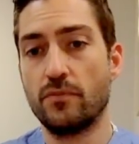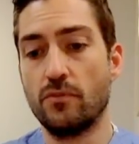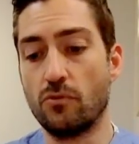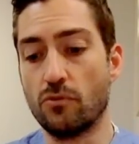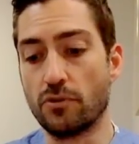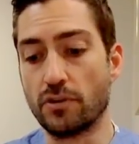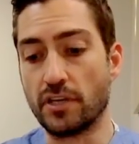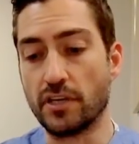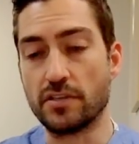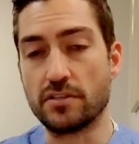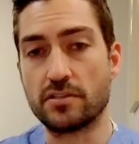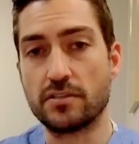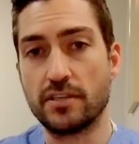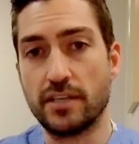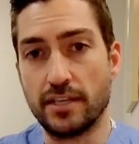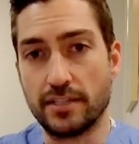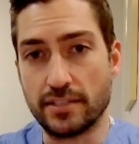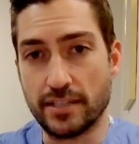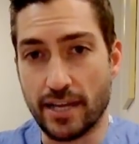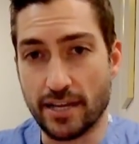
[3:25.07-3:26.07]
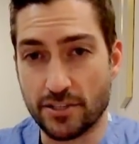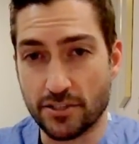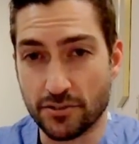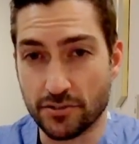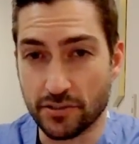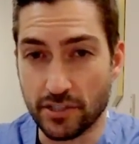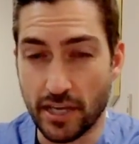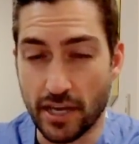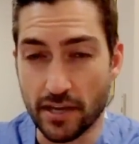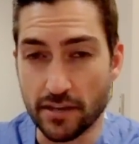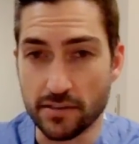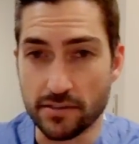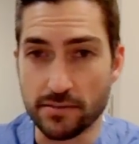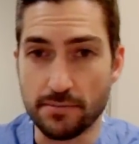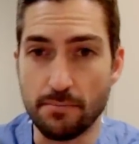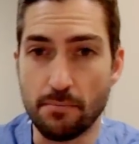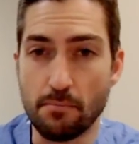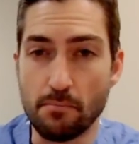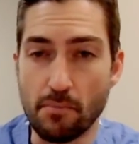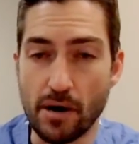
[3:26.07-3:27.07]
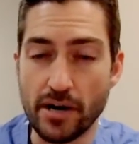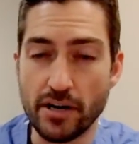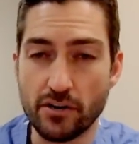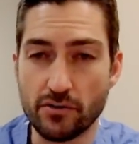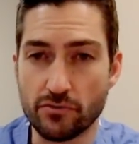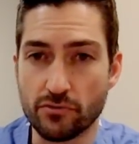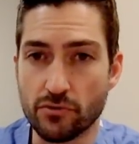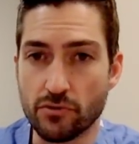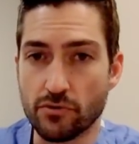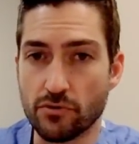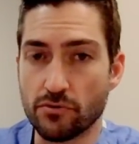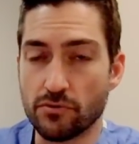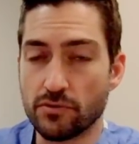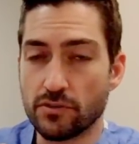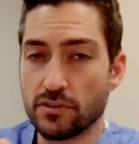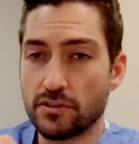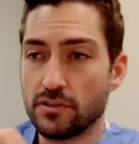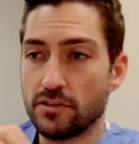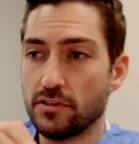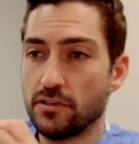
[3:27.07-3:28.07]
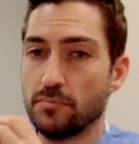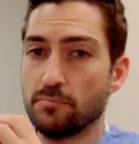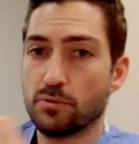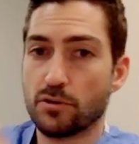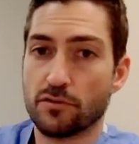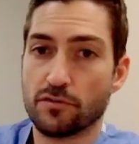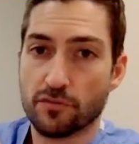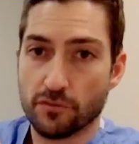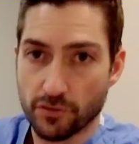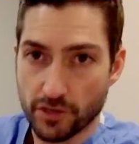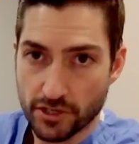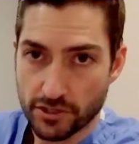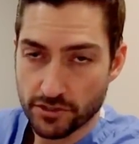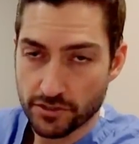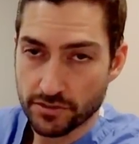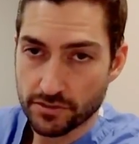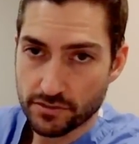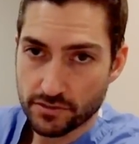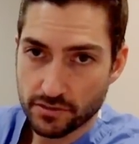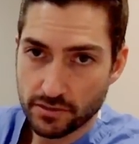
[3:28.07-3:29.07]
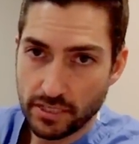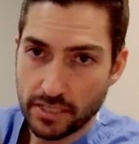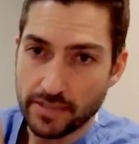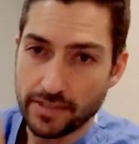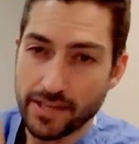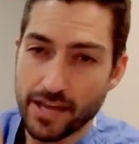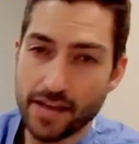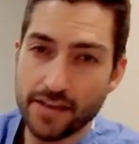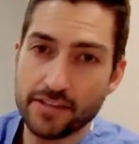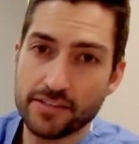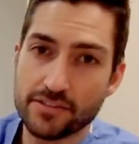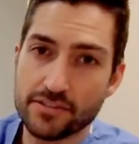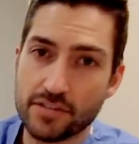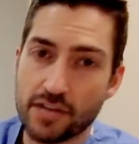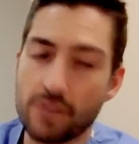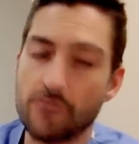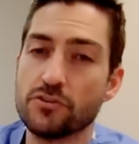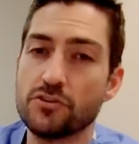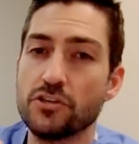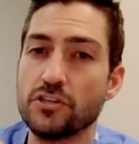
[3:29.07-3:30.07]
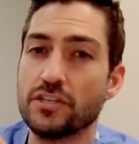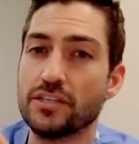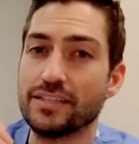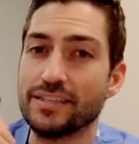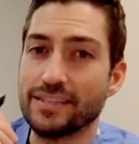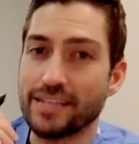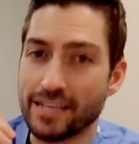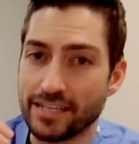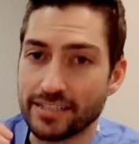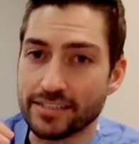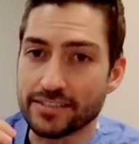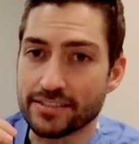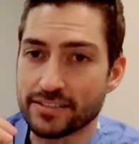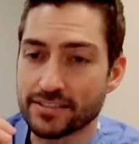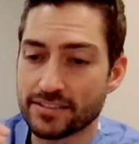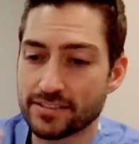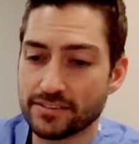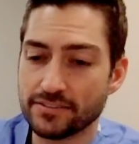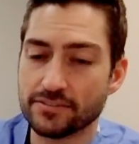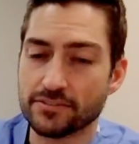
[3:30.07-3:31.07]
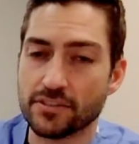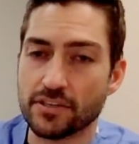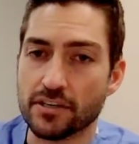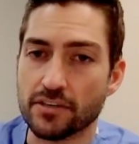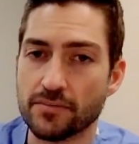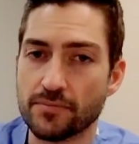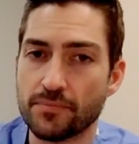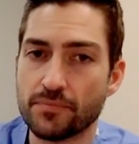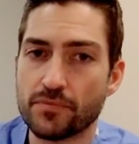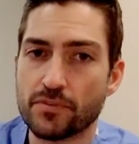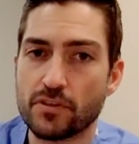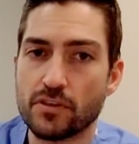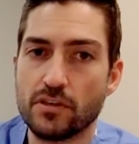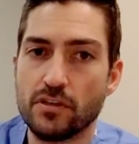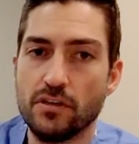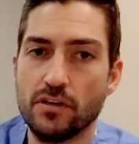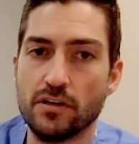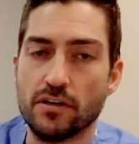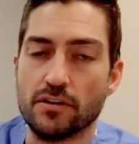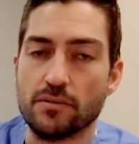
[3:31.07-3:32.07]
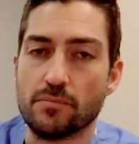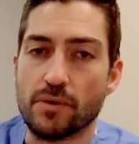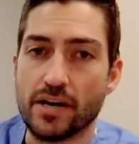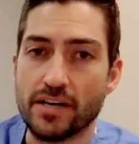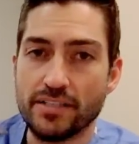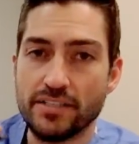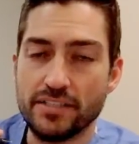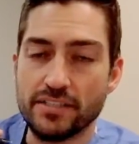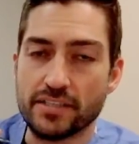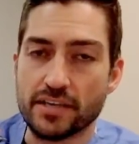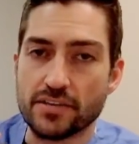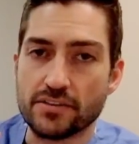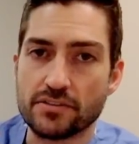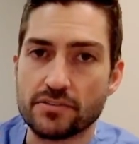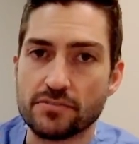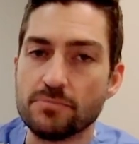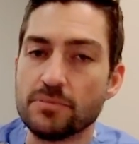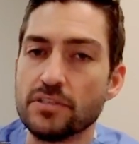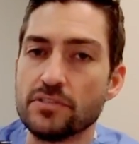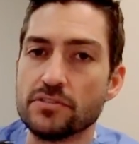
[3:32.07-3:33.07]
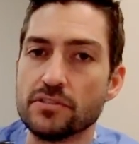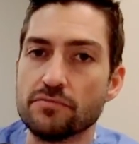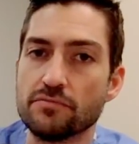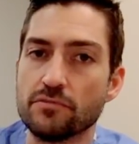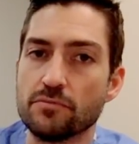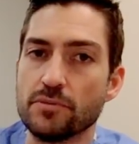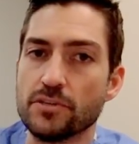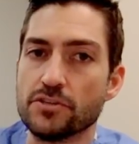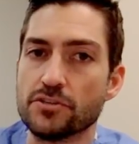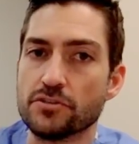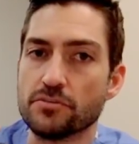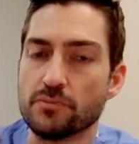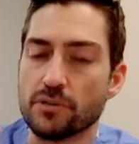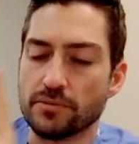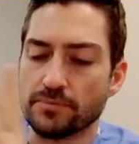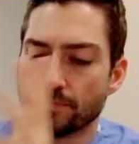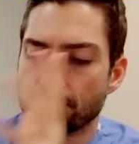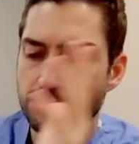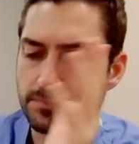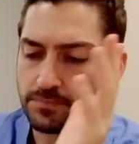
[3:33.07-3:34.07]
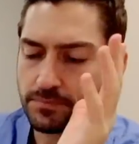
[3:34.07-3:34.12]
or it gets it actually has micro perforations, and that is diverticulitis, okay. Um, ITIS means inflammation, but